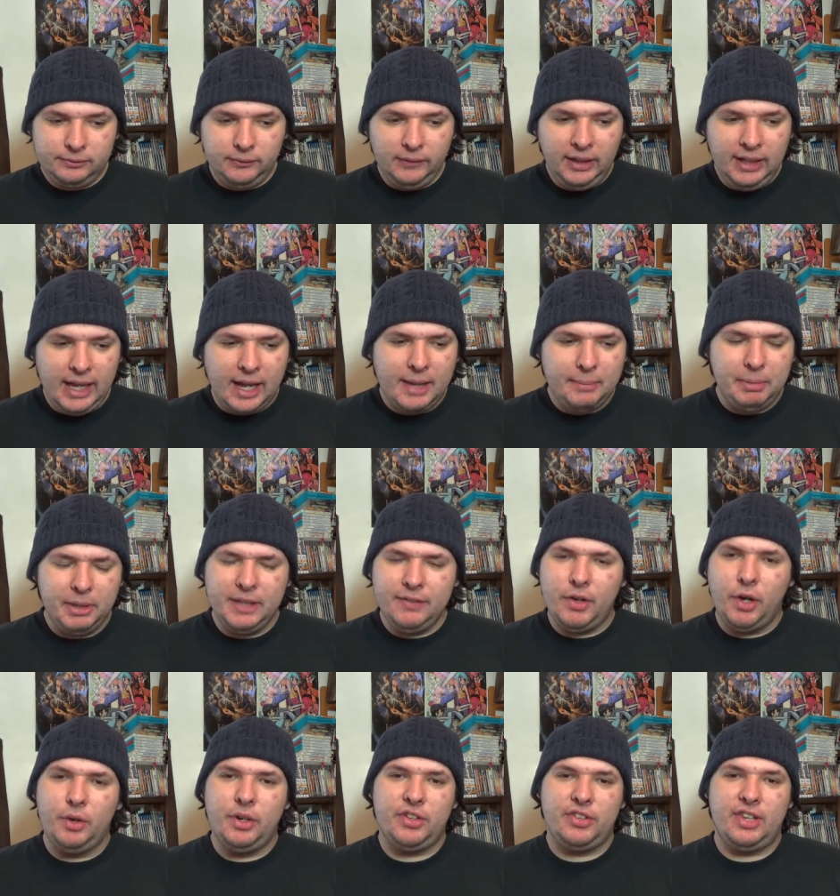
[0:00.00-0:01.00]
Yeah, I believe
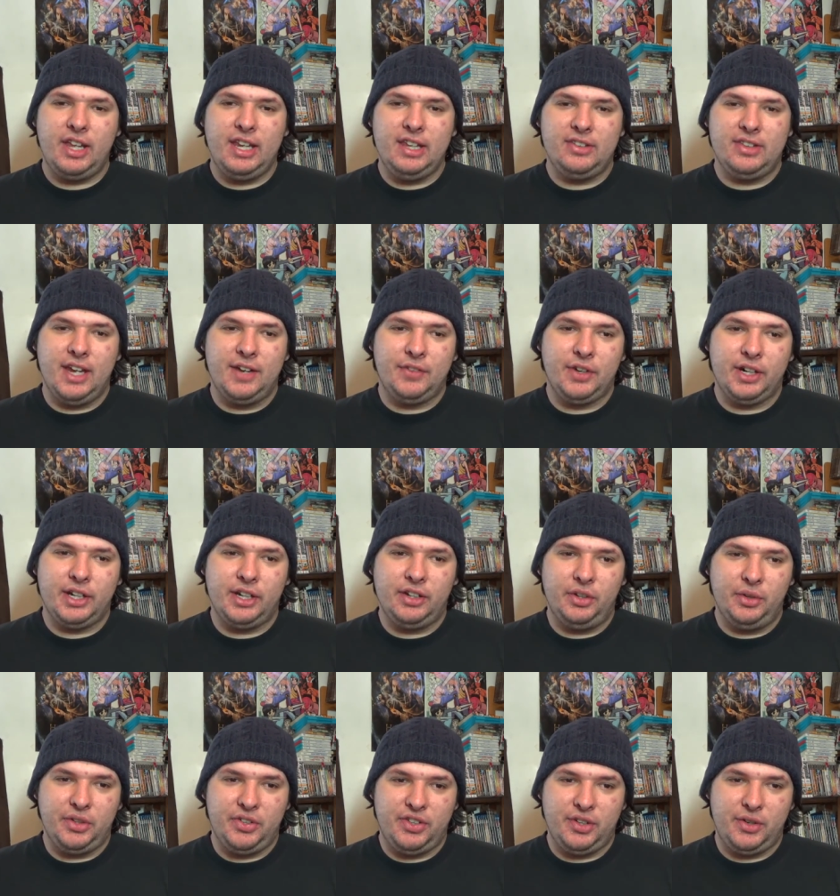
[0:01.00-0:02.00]
Oda said he's never going to
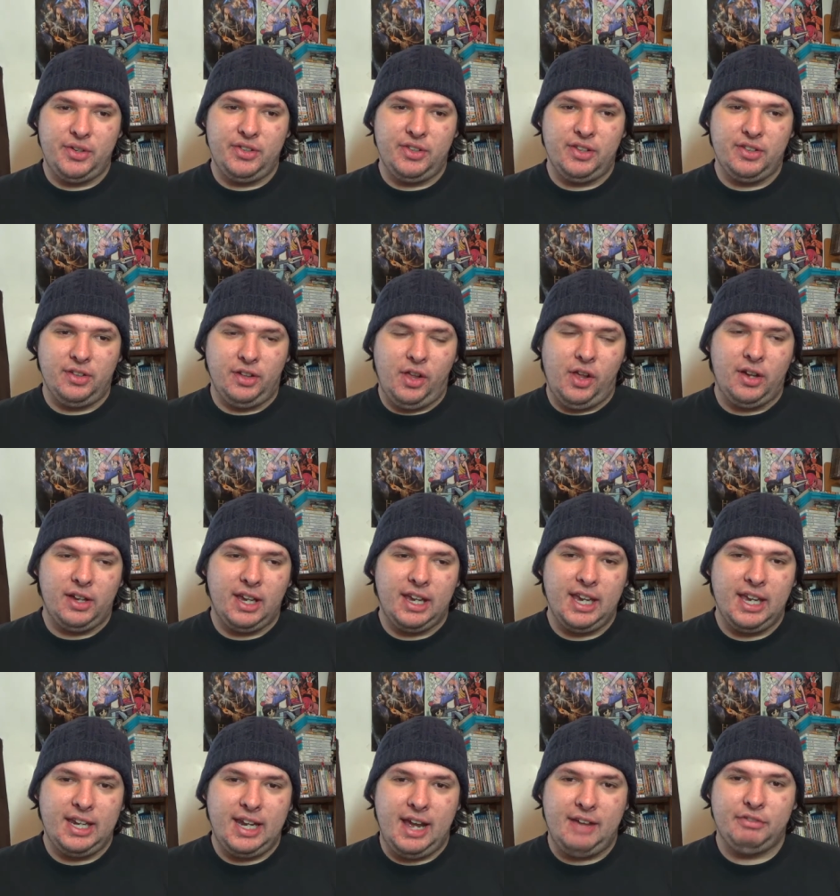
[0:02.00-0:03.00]
do a series this long
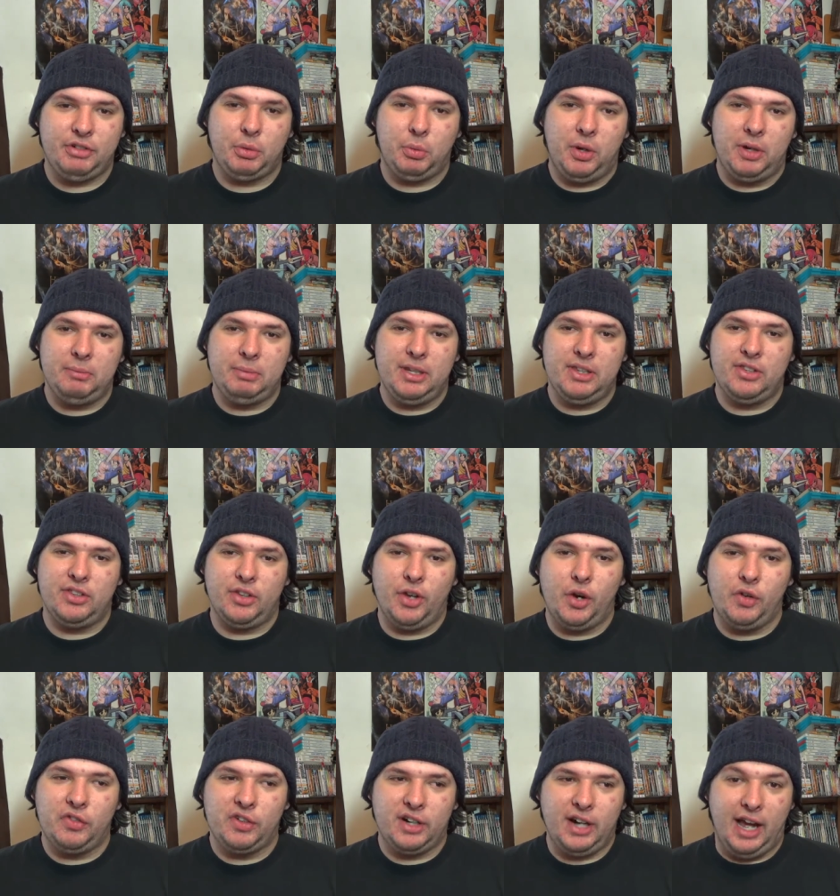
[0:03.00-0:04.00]
again after One Piece is
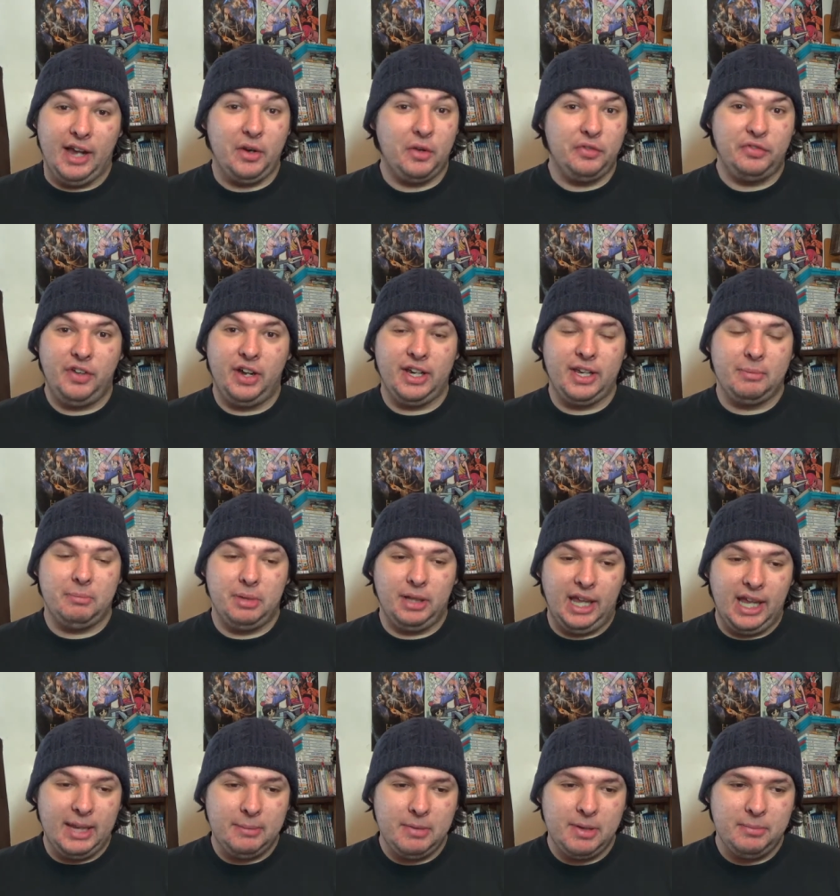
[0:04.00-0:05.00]
over. I don't fucking
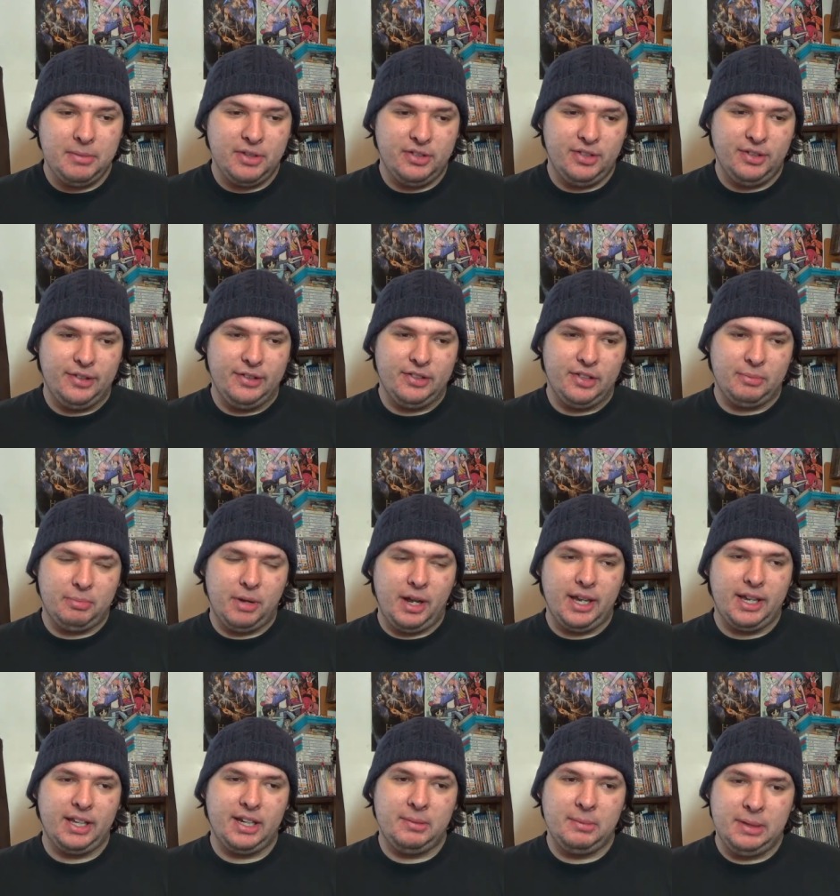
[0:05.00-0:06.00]
blame him. The series is
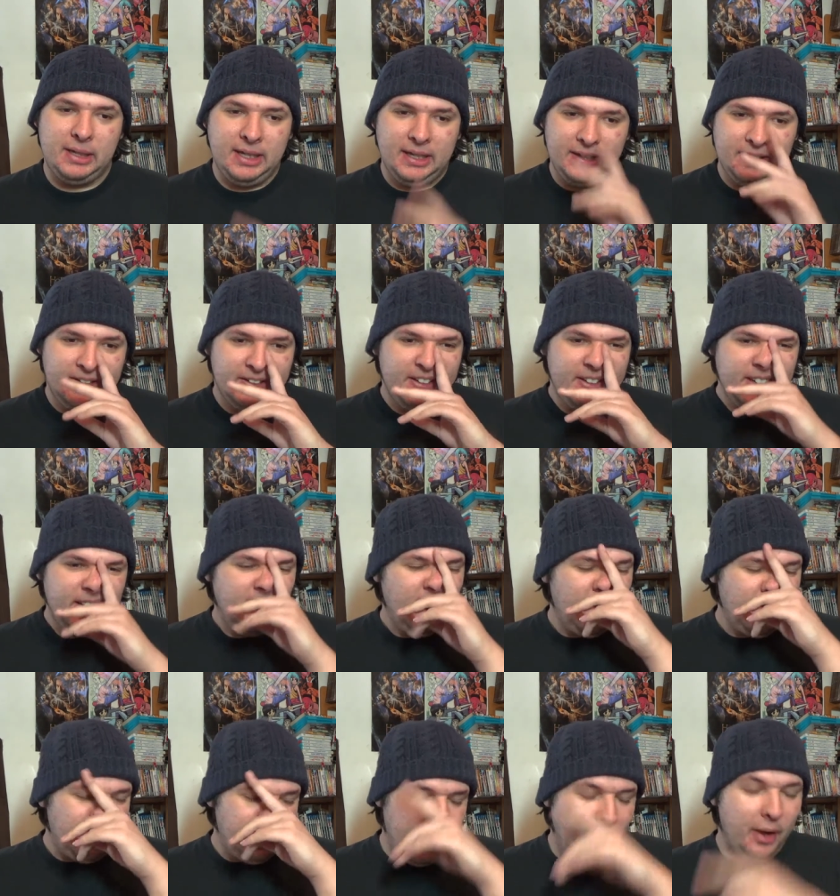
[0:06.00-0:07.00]
probably going to be
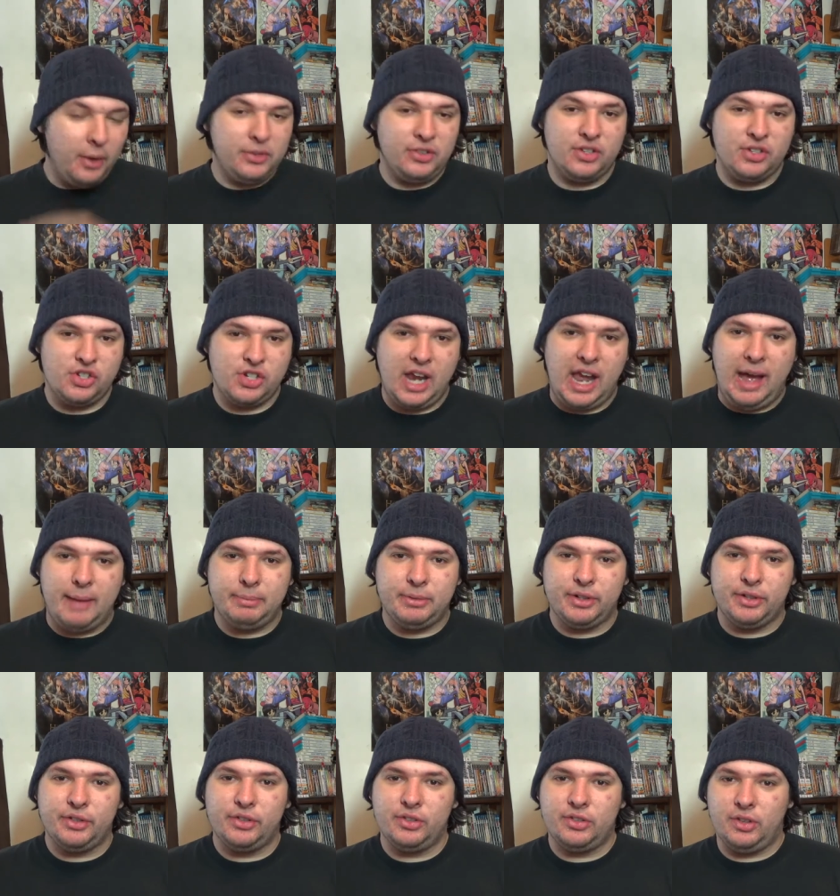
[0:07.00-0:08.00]
1,000
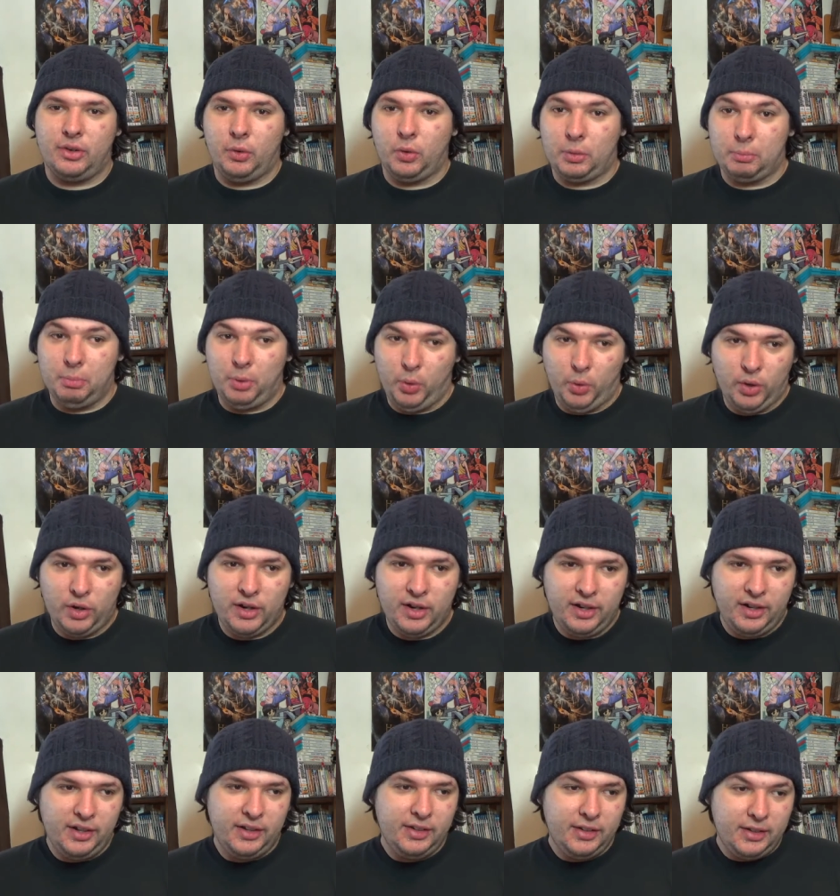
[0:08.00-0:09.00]
chapters or more.